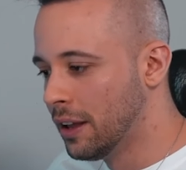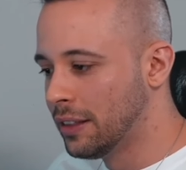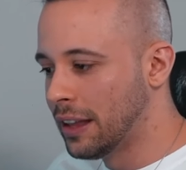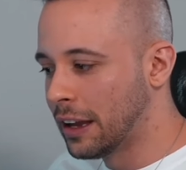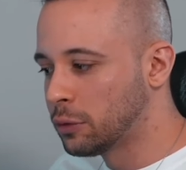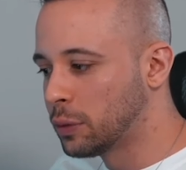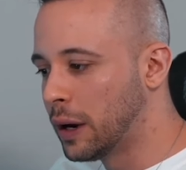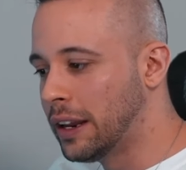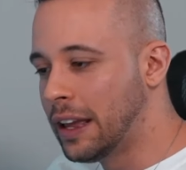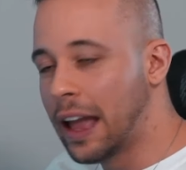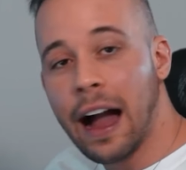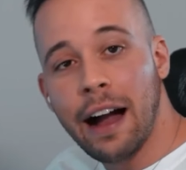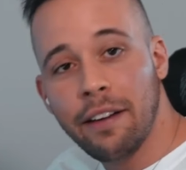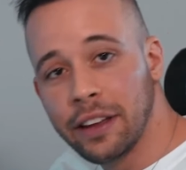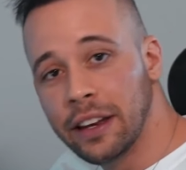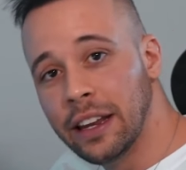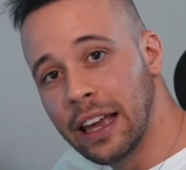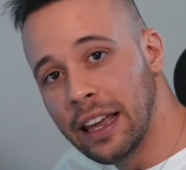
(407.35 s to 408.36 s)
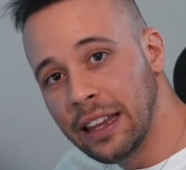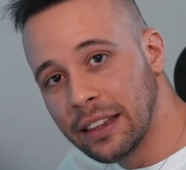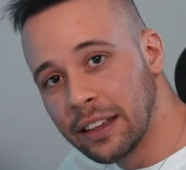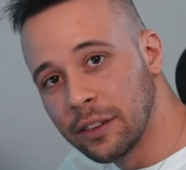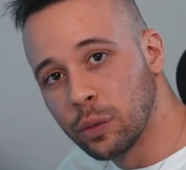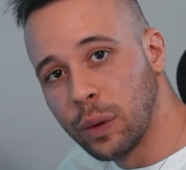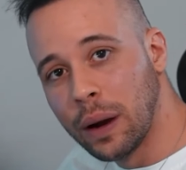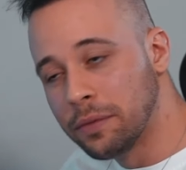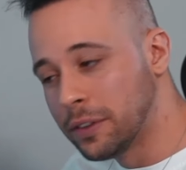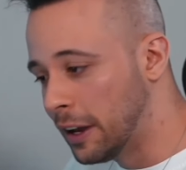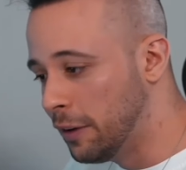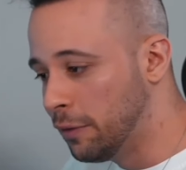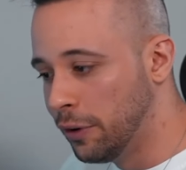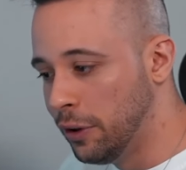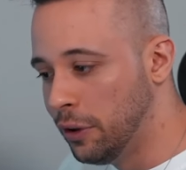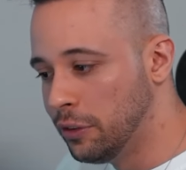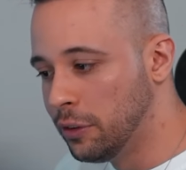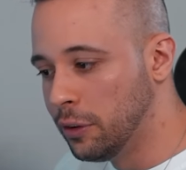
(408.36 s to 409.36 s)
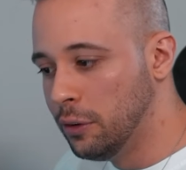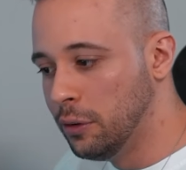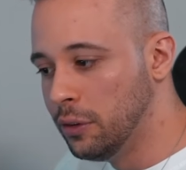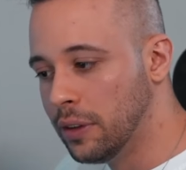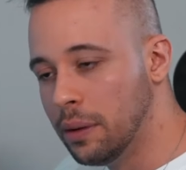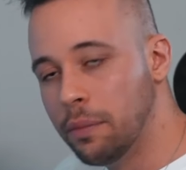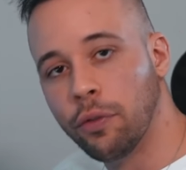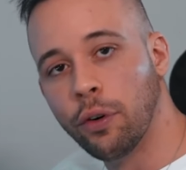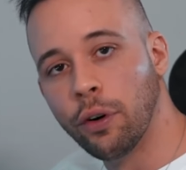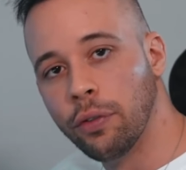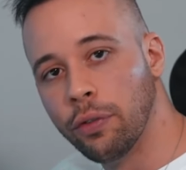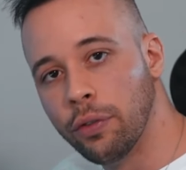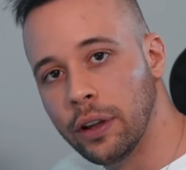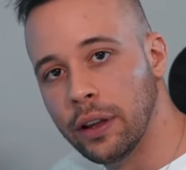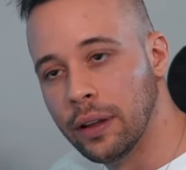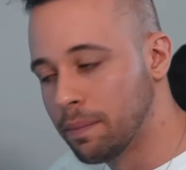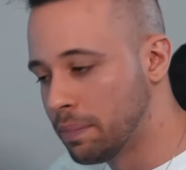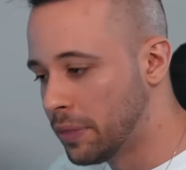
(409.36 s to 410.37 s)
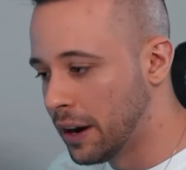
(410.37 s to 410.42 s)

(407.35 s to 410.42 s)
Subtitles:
That's why they have it in this website for you to use them for free.